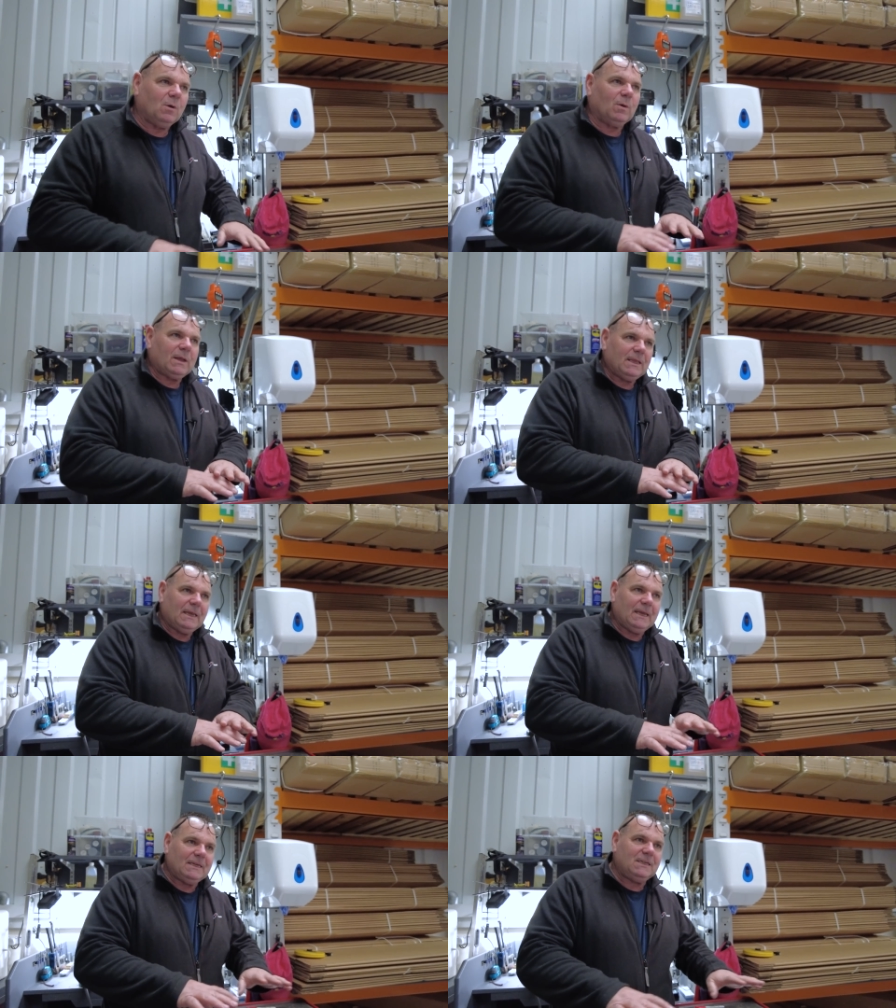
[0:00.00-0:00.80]
And one of
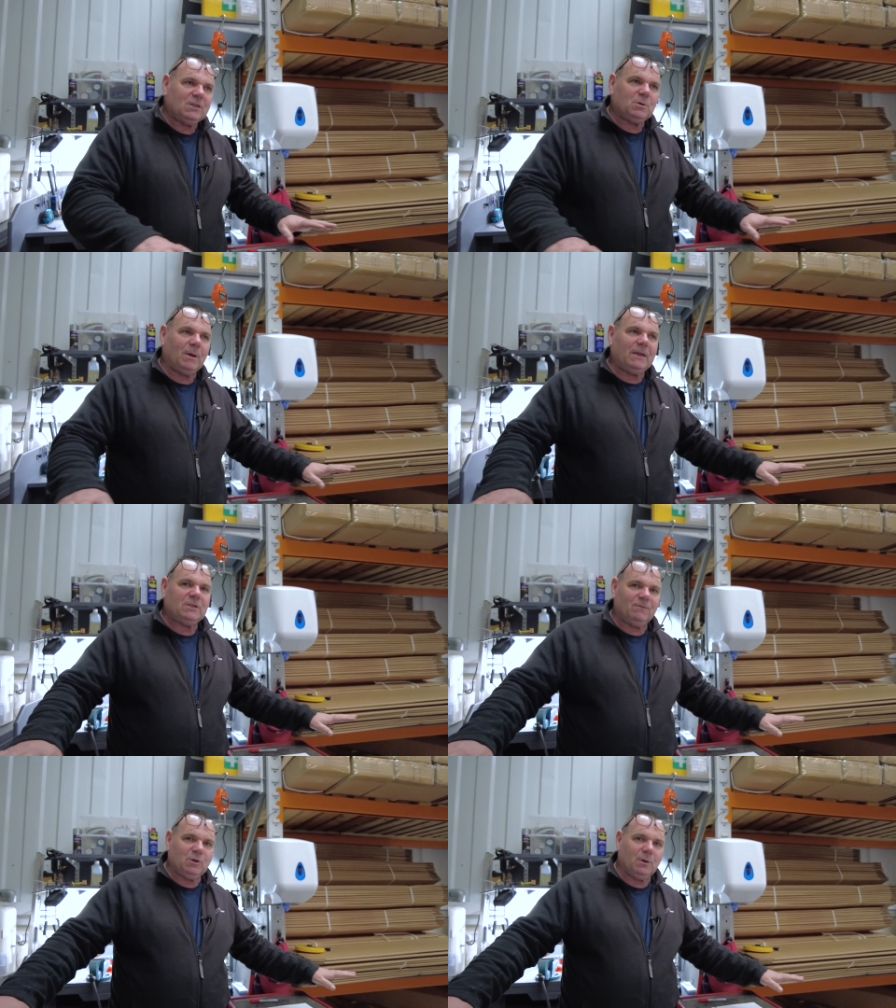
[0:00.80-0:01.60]
the easiest
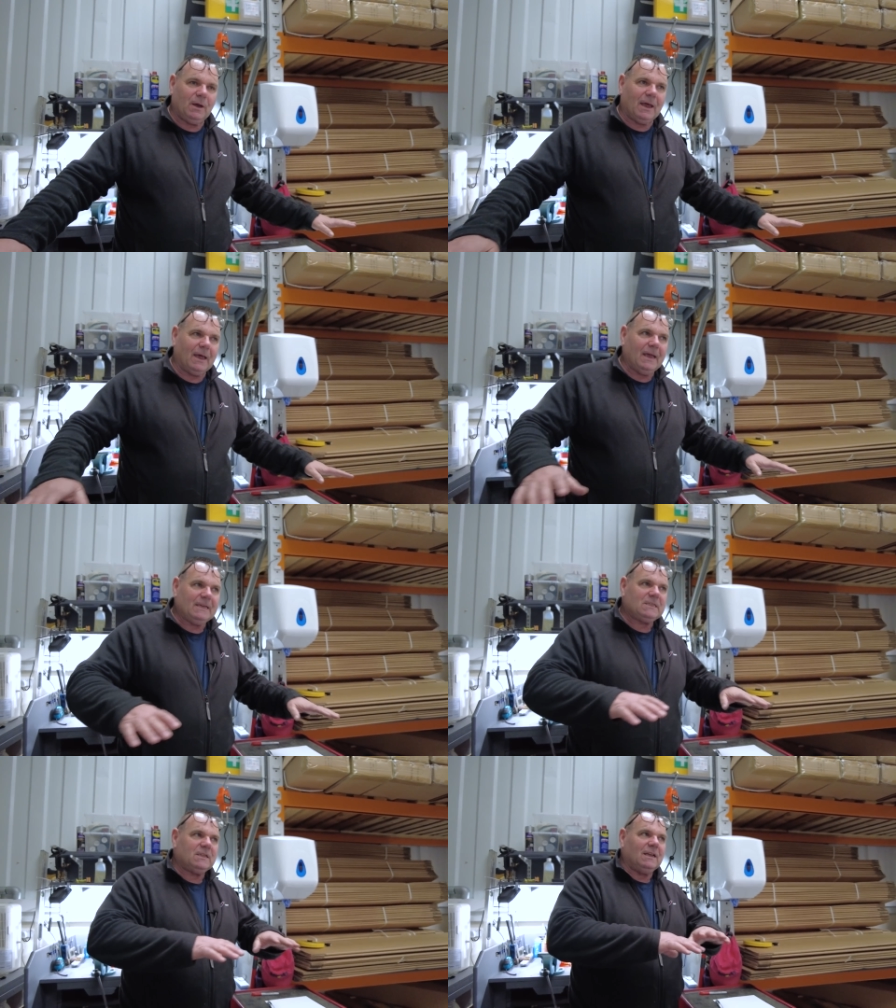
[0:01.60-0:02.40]
ways of doing that
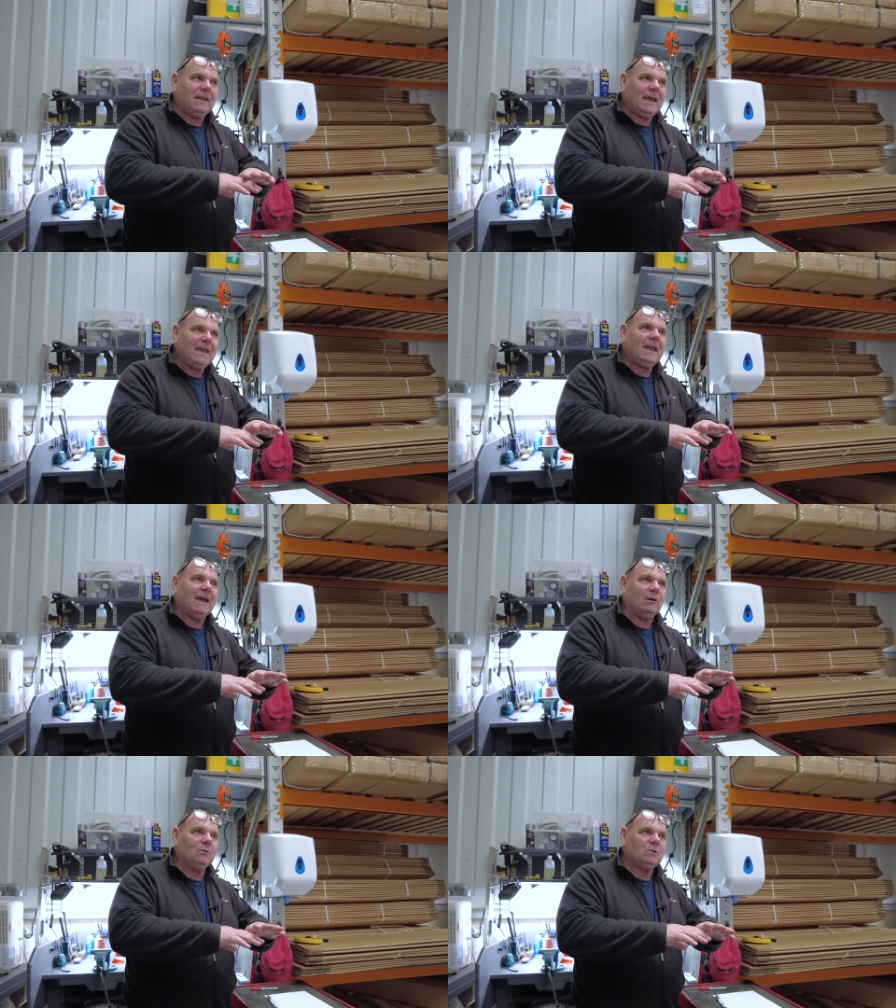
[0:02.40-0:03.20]
is to lay
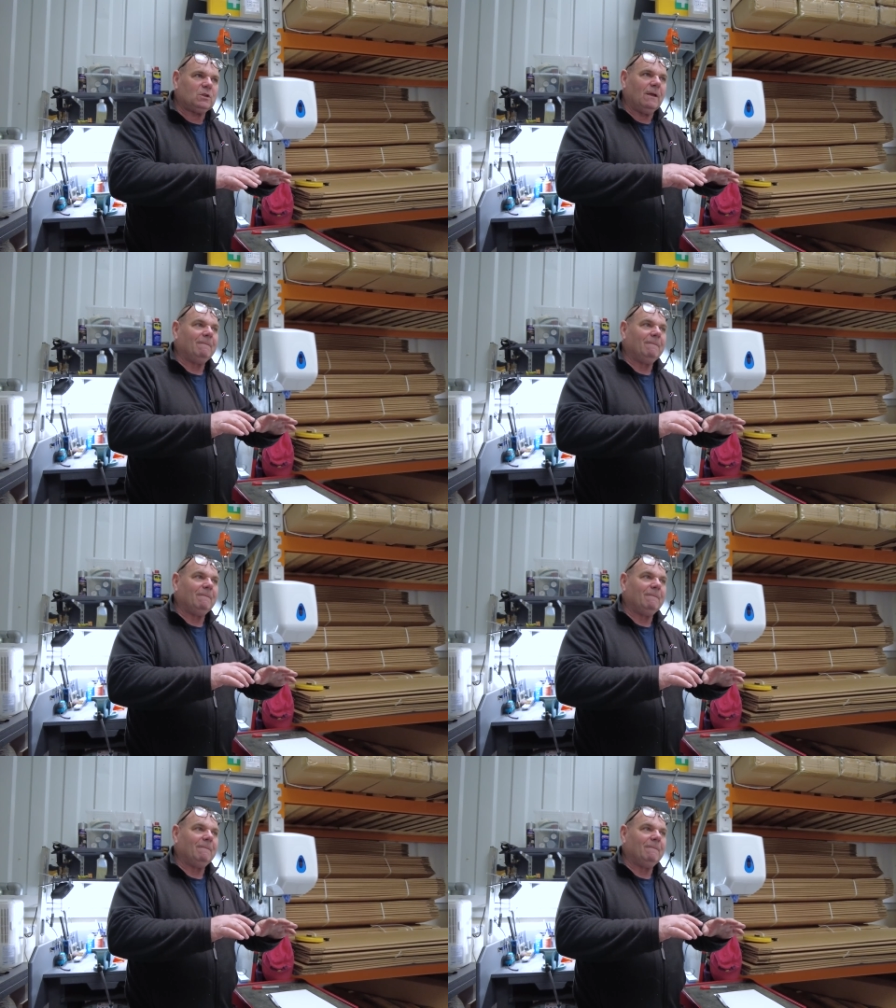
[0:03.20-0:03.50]
out